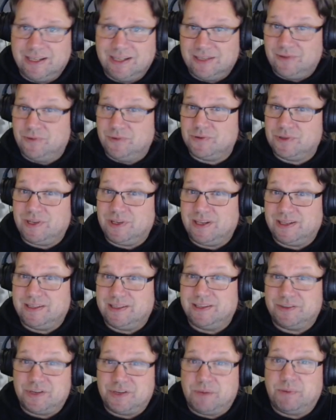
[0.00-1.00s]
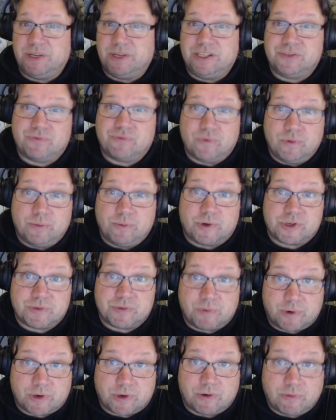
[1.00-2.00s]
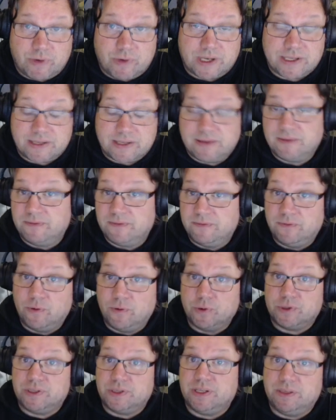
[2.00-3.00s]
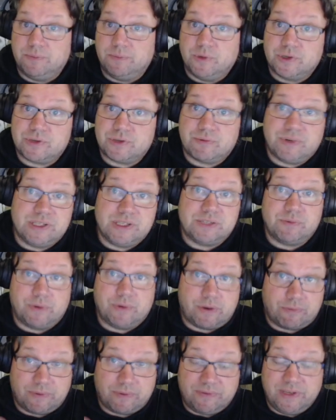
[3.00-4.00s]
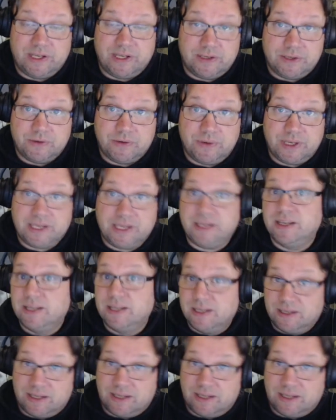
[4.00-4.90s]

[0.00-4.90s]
It looks like the Japanese rumors were correct, 14 mercenaries were revealed today,